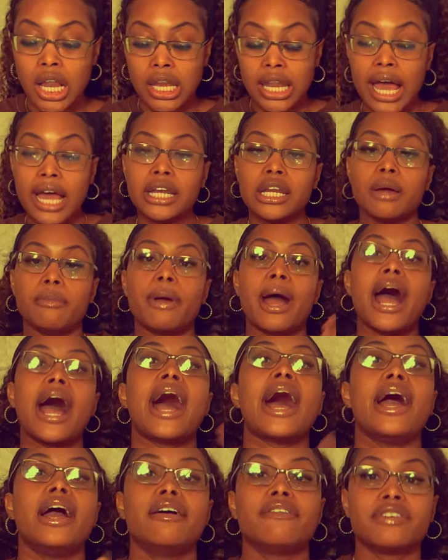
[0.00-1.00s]
lineup
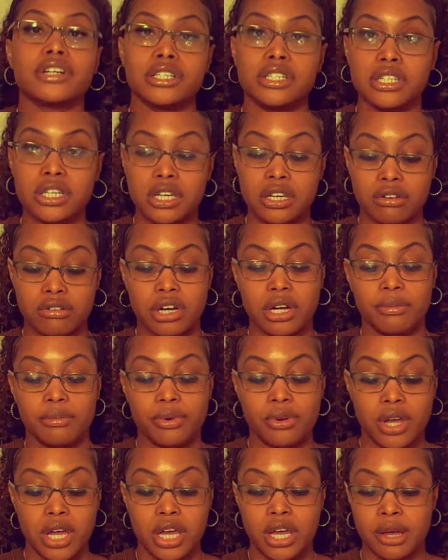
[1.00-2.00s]
I ever seen,
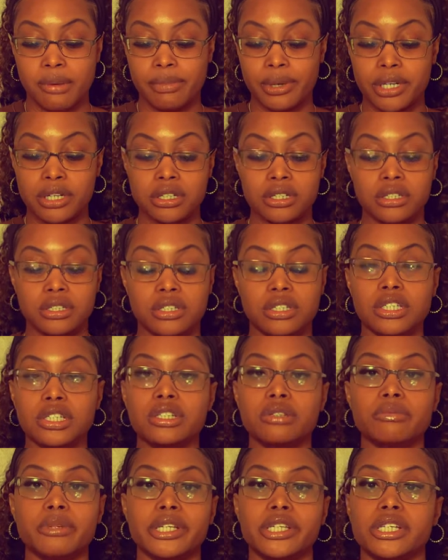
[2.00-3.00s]
Crumbl Head, because
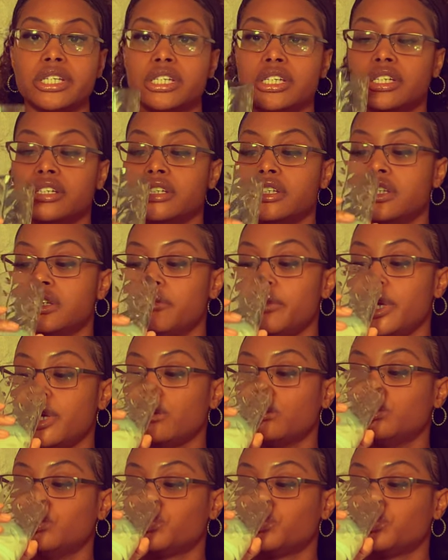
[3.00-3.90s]
this wasn't good to me.